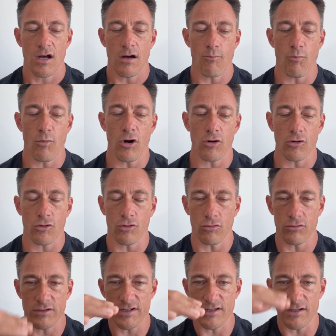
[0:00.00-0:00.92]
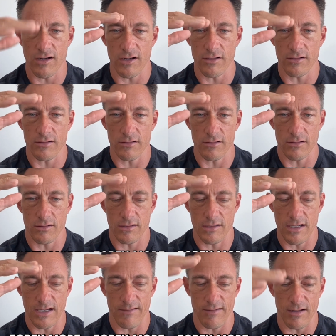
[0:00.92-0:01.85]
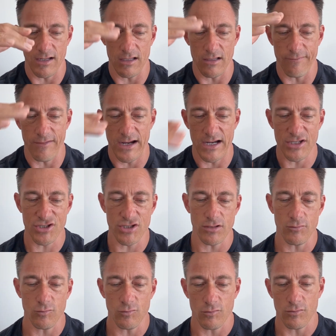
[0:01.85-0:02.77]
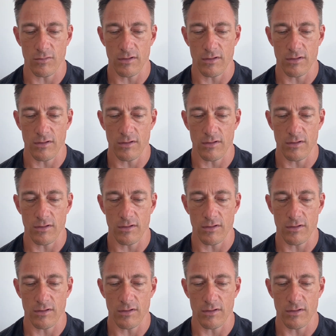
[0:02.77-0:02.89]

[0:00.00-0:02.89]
Mild cortisone elevation,